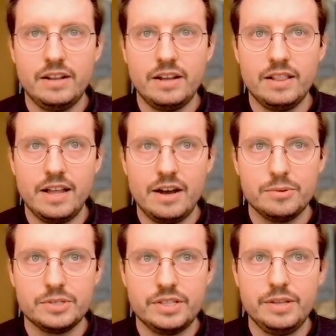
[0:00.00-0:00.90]

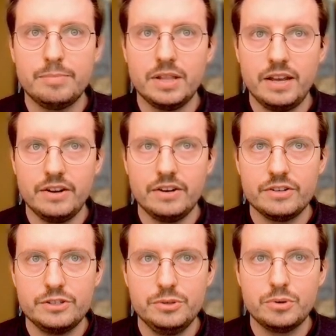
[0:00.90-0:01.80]
allows the player
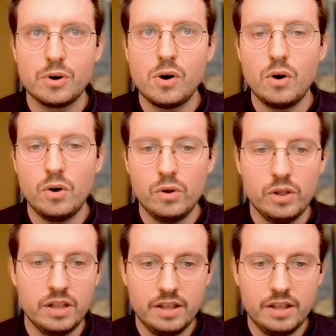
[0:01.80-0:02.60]
to call